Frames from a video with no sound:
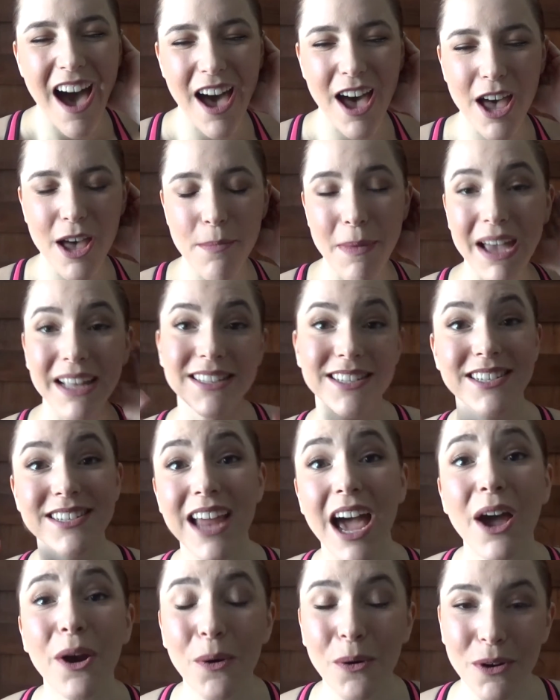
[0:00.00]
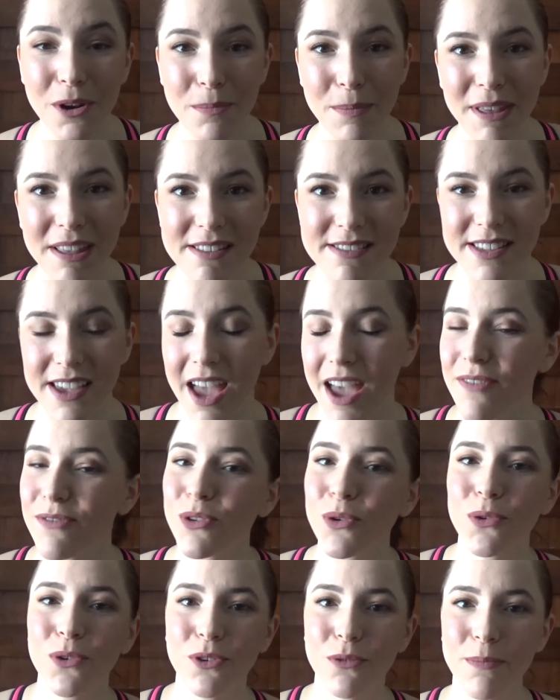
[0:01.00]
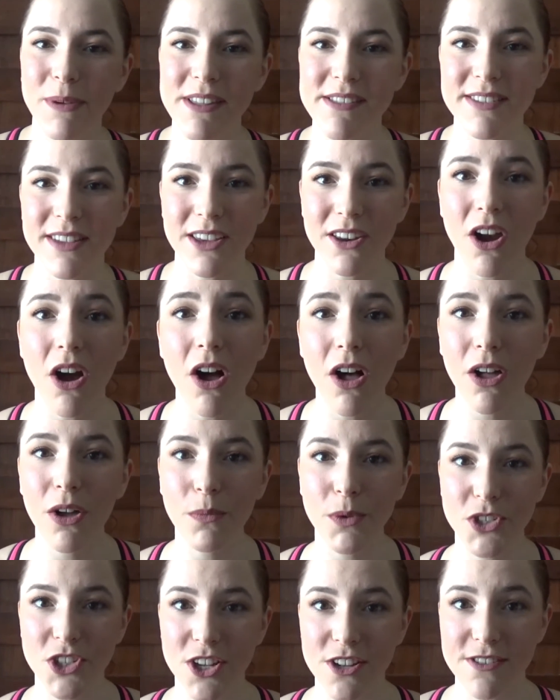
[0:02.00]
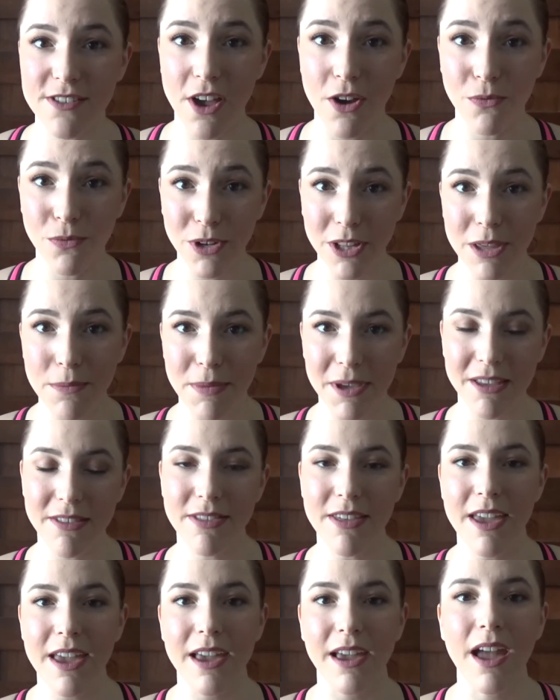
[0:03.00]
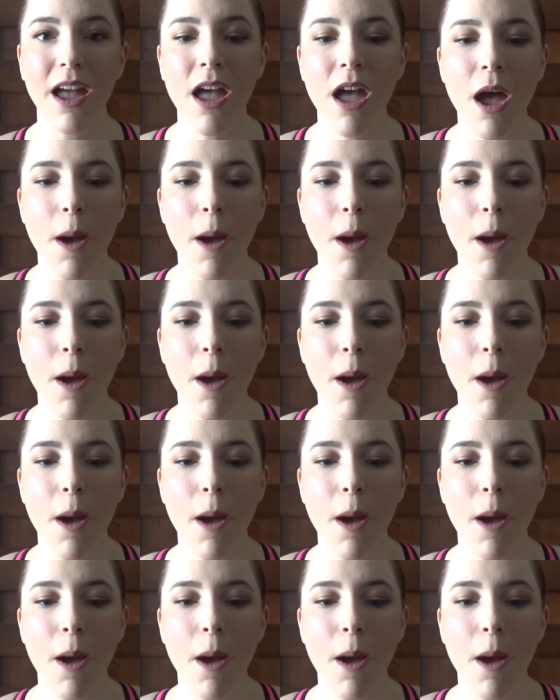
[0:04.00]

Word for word: I did not order pizza. I haven't ordered pizza at all, which is a really big thing.